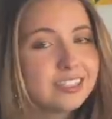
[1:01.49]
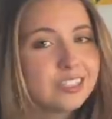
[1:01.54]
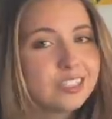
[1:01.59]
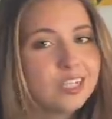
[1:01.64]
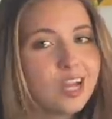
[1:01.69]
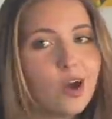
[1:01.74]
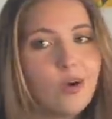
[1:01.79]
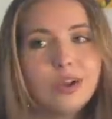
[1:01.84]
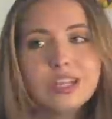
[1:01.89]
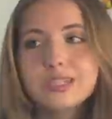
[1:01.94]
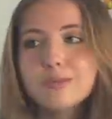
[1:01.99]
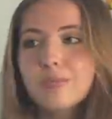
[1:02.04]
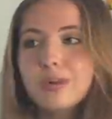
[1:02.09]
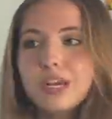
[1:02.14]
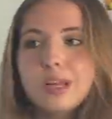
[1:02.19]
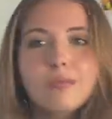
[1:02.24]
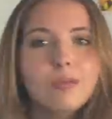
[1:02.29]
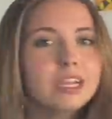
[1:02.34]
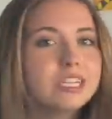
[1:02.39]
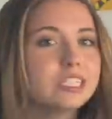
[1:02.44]
So it's a
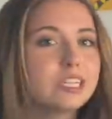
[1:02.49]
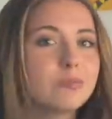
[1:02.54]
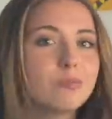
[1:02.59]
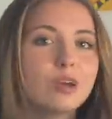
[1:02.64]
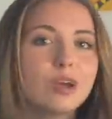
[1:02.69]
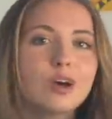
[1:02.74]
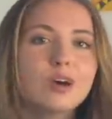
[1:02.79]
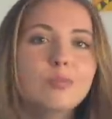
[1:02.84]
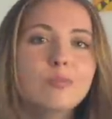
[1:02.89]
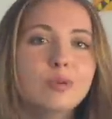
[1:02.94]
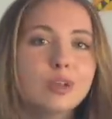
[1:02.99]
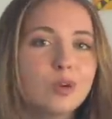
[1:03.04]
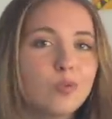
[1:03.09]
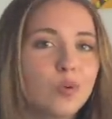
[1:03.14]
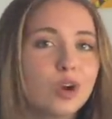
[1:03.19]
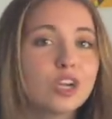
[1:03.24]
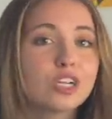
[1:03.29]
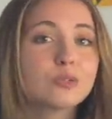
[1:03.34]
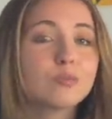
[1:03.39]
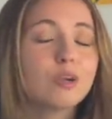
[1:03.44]
pretty basic build, but it
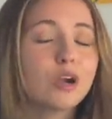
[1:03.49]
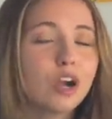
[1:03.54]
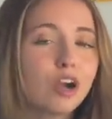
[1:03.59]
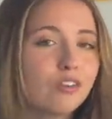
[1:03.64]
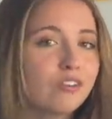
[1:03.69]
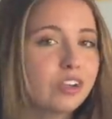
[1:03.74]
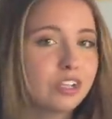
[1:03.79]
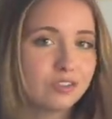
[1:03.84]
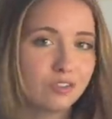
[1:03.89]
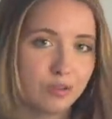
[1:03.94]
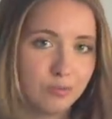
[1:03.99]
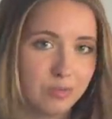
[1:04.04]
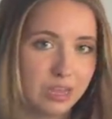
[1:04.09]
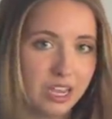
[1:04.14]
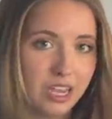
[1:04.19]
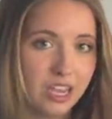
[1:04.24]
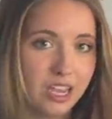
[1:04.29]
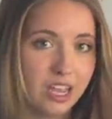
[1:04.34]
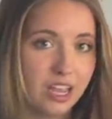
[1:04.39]
works perfect for me